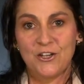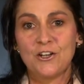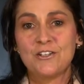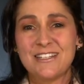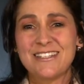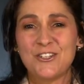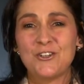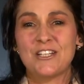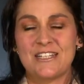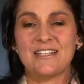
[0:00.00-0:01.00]
You know,
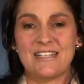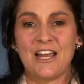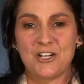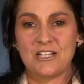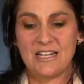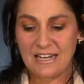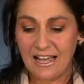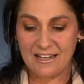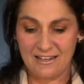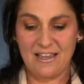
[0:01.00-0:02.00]
disunity is actually
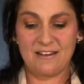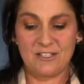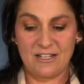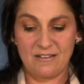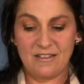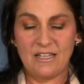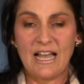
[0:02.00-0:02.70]
like a cancer.